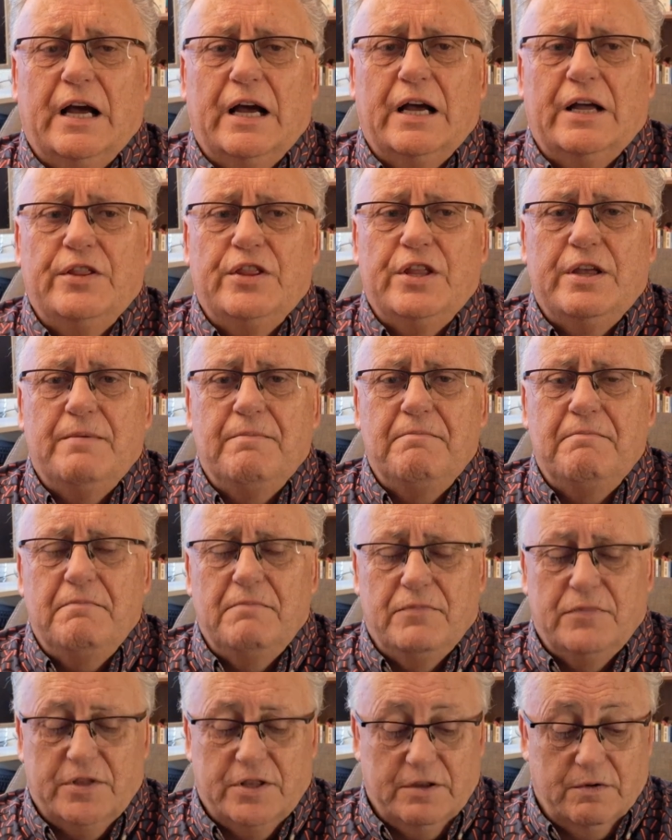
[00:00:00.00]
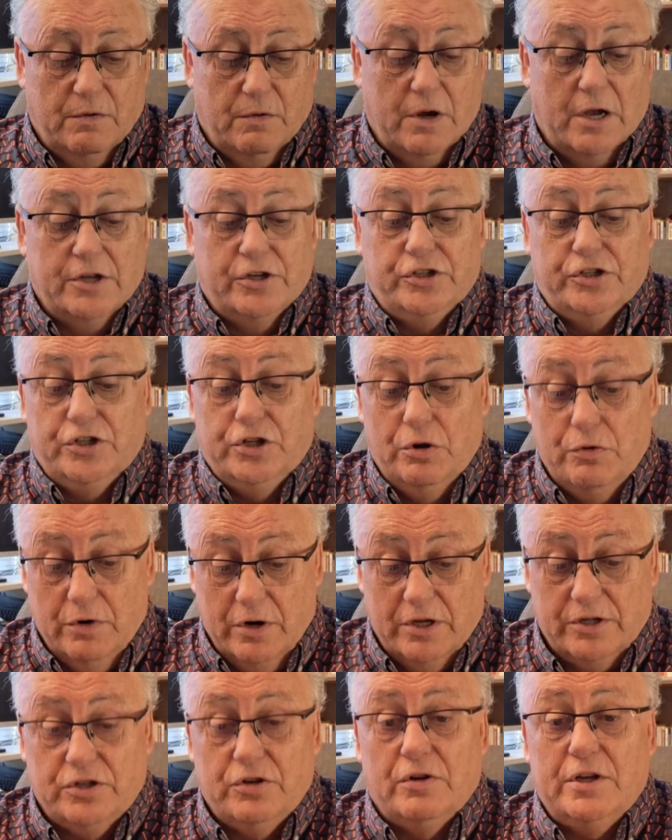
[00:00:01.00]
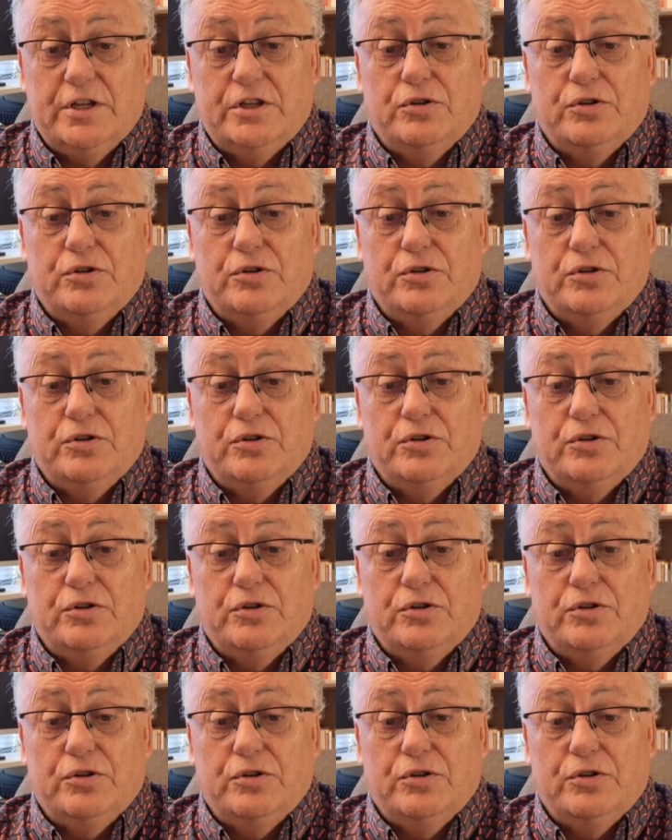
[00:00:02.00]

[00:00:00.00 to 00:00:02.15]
And then as soon as I